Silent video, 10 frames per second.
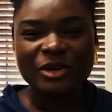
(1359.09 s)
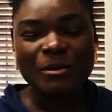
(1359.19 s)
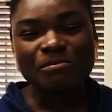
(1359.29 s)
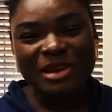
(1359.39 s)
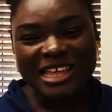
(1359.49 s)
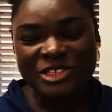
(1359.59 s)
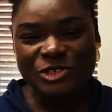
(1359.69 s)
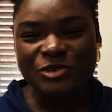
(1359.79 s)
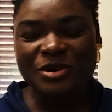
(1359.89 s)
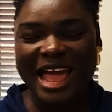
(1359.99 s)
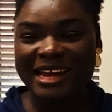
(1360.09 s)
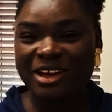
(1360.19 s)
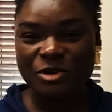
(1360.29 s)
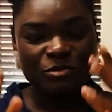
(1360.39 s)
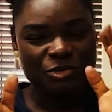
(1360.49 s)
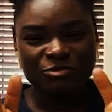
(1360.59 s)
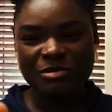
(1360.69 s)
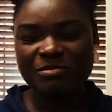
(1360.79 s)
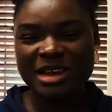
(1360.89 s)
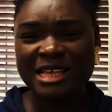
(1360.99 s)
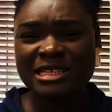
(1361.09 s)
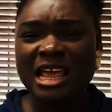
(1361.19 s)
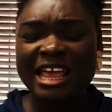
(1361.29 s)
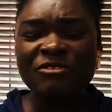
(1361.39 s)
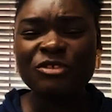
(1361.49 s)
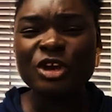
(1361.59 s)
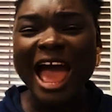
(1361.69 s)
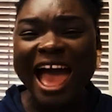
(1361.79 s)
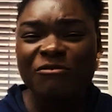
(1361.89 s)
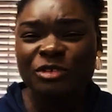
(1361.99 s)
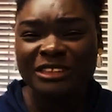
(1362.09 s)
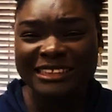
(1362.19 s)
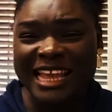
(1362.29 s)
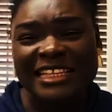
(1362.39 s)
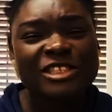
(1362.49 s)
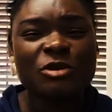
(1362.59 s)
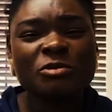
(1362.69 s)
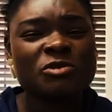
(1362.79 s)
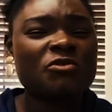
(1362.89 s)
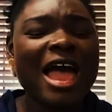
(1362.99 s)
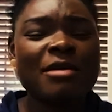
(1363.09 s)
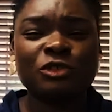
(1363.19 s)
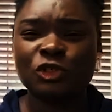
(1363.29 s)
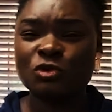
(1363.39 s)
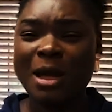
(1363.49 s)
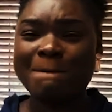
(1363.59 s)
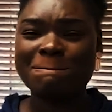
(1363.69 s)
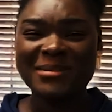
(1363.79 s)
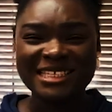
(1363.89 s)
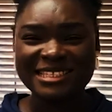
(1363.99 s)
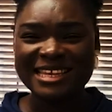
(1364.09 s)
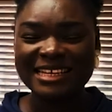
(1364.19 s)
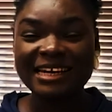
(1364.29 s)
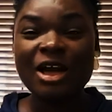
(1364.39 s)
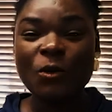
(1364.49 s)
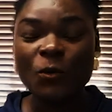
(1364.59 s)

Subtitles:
God bless you, and I hope you've been blessed. If you haven't yet subscribed, you are missing.